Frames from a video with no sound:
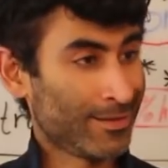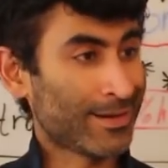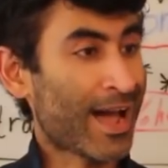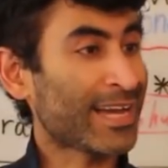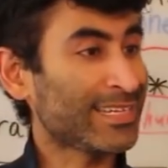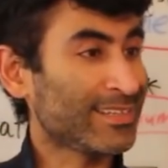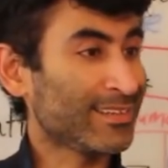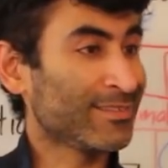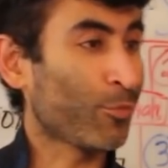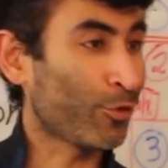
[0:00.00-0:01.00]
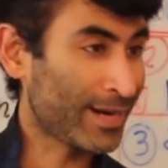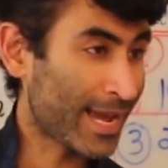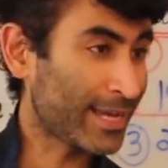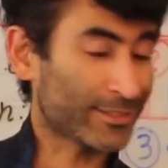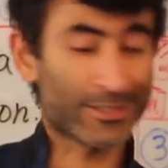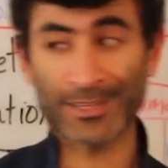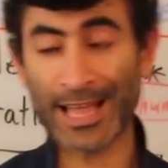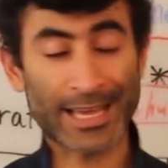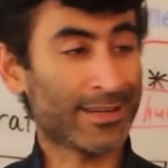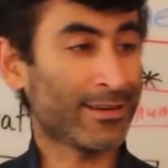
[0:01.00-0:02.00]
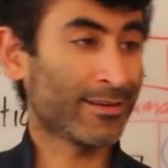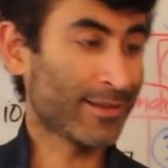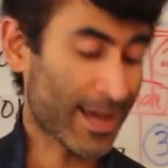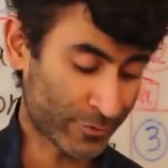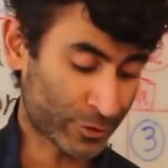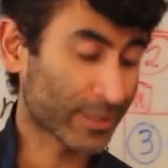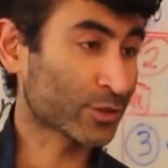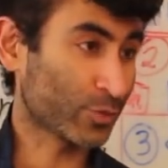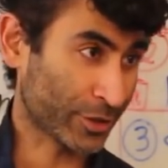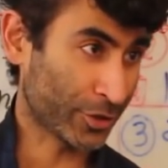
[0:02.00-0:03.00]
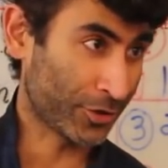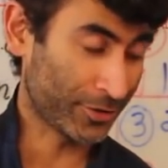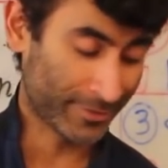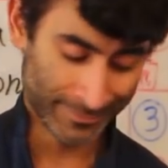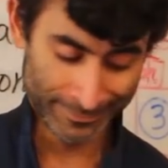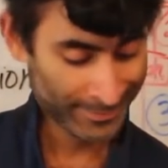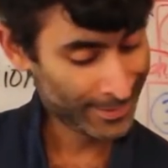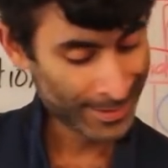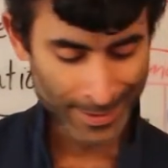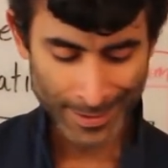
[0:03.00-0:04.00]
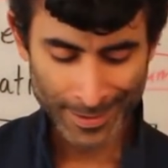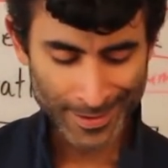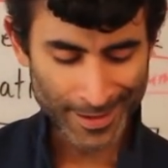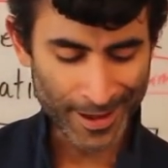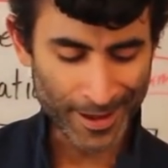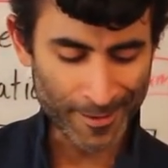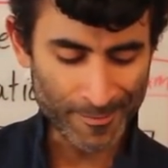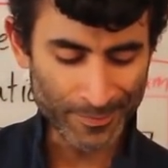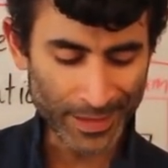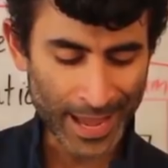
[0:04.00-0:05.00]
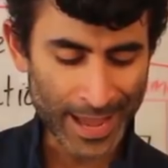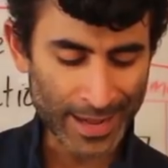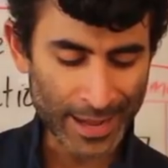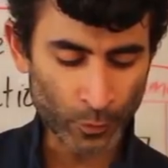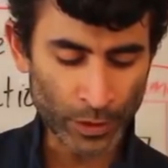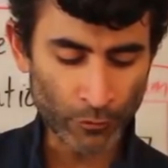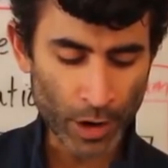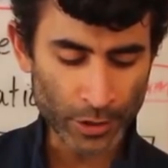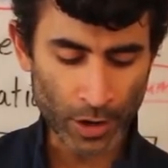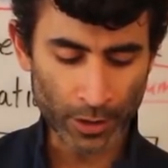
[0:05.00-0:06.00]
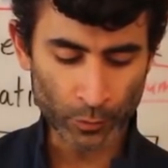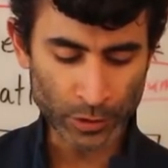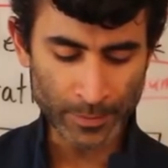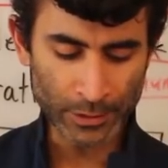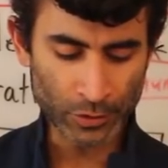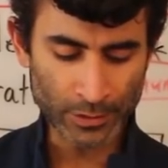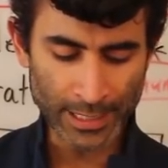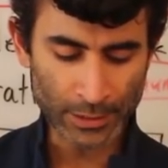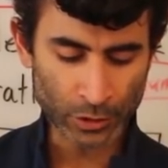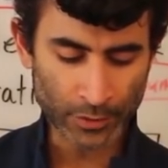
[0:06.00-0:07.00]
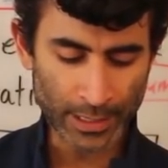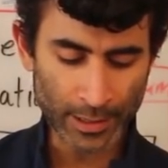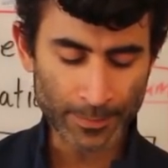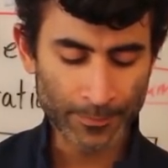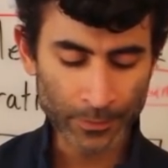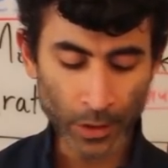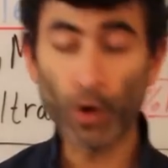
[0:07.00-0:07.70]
Nine more days until I can have drinks with a girl. Um, and, and we raw dog, which means you take it straight up.